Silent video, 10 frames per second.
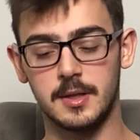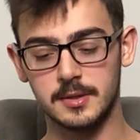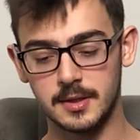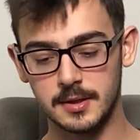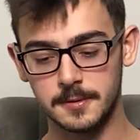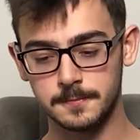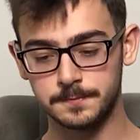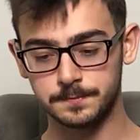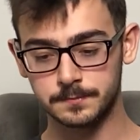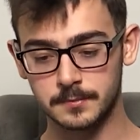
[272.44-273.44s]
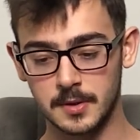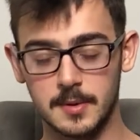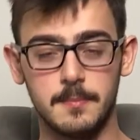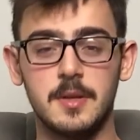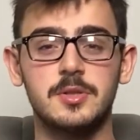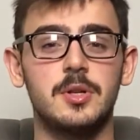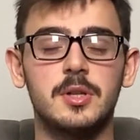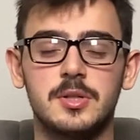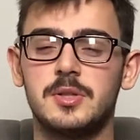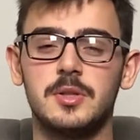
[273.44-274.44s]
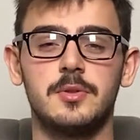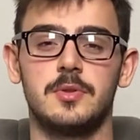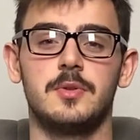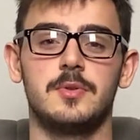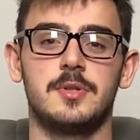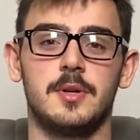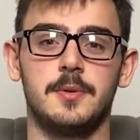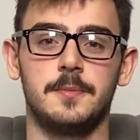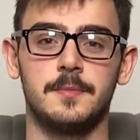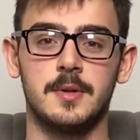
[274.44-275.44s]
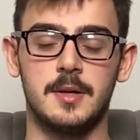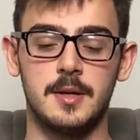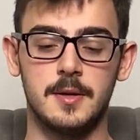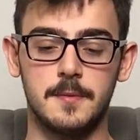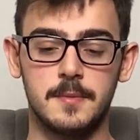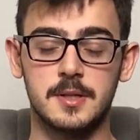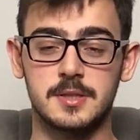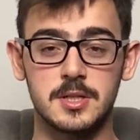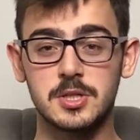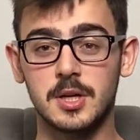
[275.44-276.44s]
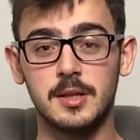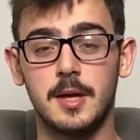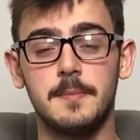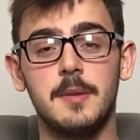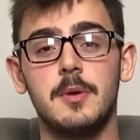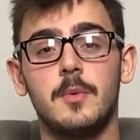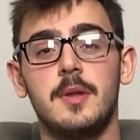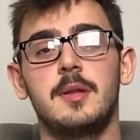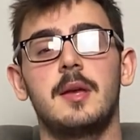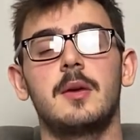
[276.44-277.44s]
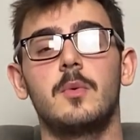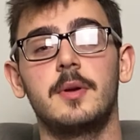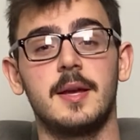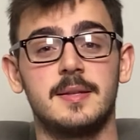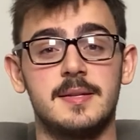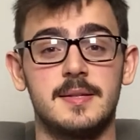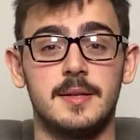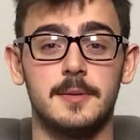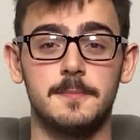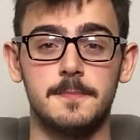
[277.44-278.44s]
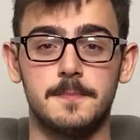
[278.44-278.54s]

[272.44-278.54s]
Allah, make sure you continue to do so. Because inshallah, maybe one day we'll get to see Him.